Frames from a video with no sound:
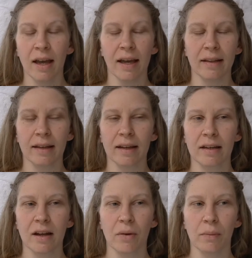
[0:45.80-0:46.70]
And
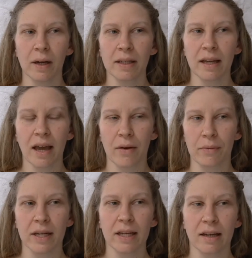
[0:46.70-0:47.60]
then one day I
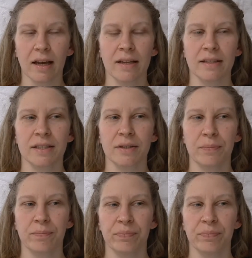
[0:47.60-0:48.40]
realized,